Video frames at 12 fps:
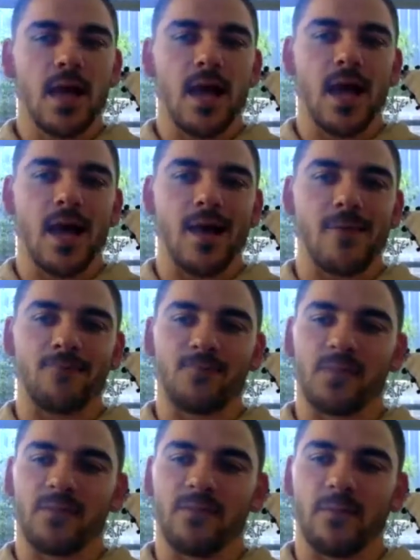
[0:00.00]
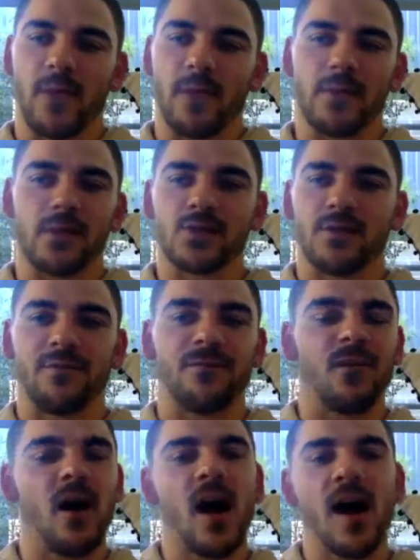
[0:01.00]
from maybe sort of
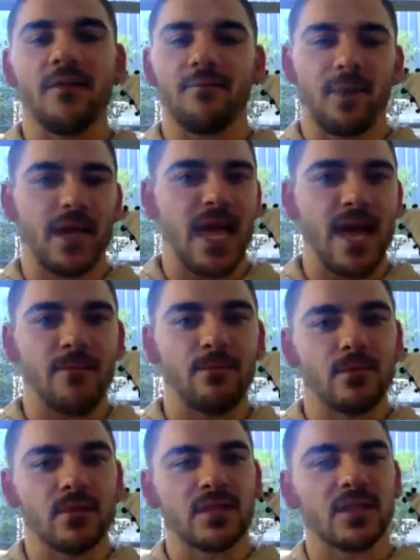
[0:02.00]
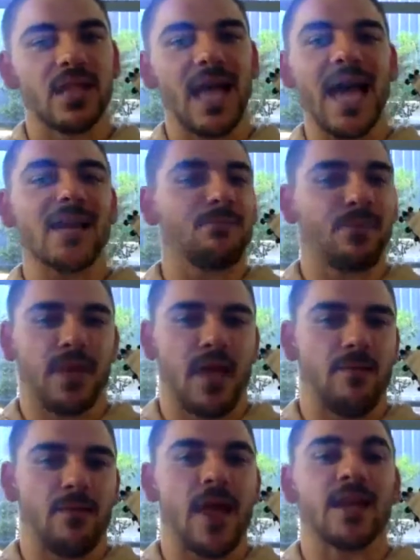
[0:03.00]
5 p.m. till 8
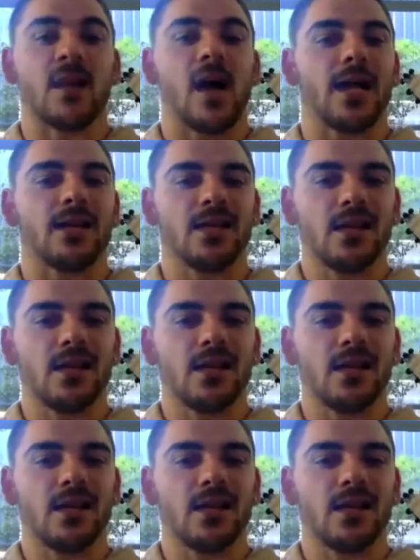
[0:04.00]
p.m. at night.